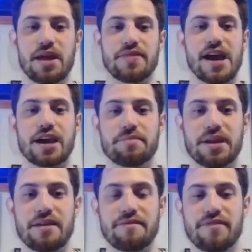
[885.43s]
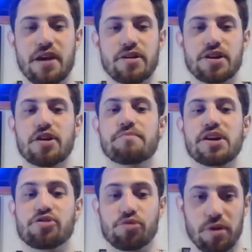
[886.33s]
That could be a very good
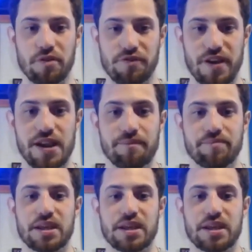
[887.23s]
mutual fit.